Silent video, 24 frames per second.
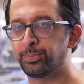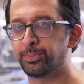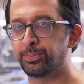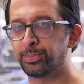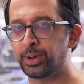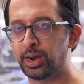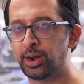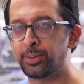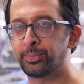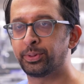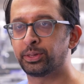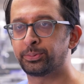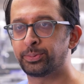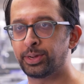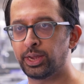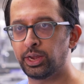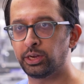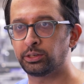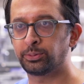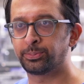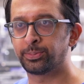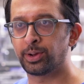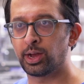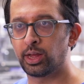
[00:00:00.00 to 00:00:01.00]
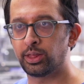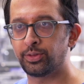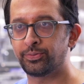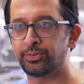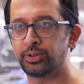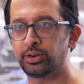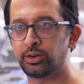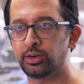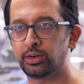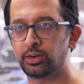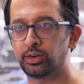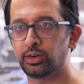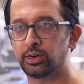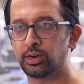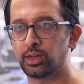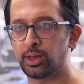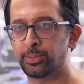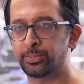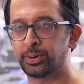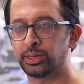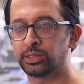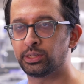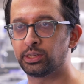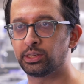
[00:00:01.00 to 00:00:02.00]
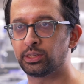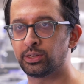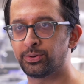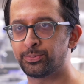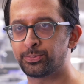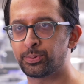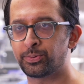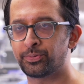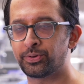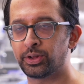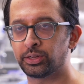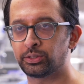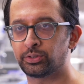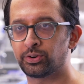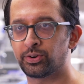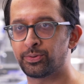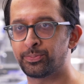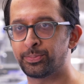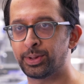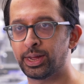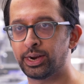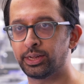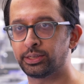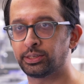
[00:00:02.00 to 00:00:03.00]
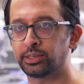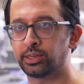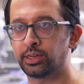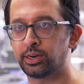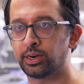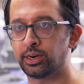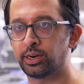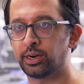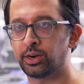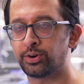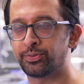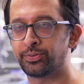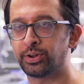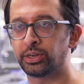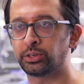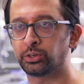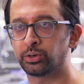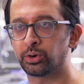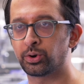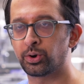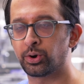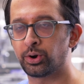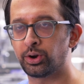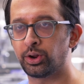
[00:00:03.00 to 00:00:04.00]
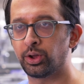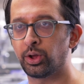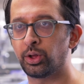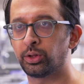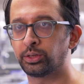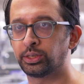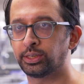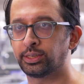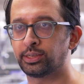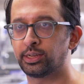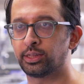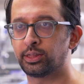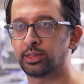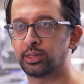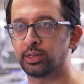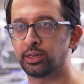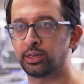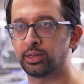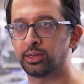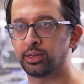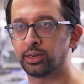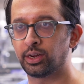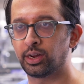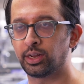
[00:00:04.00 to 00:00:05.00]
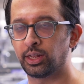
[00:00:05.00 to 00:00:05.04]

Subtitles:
My name is Mahesh Madhavan. I'm an assistant professor of medicine and interventional cardiologist at the